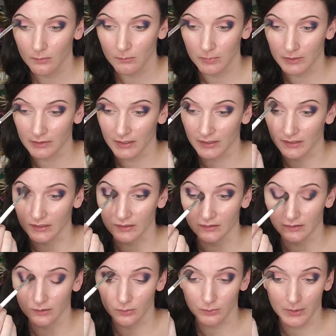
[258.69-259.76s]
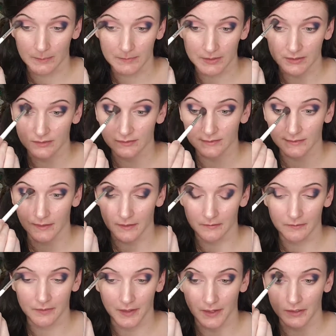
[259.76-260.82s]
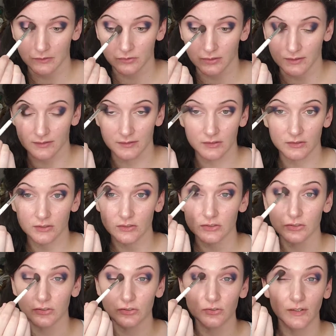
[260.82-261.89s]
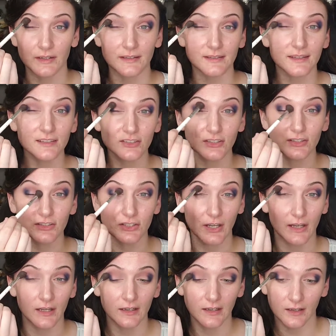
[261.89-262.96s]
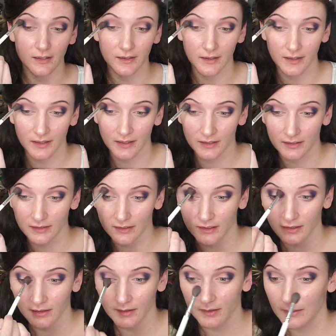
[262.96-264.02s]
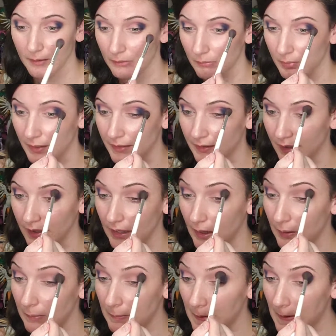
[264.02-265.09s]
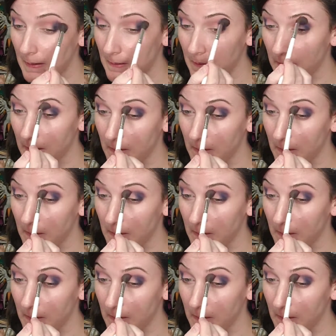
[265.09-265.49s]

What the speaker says: but like the remnants of that transition shade and blend that out a bit.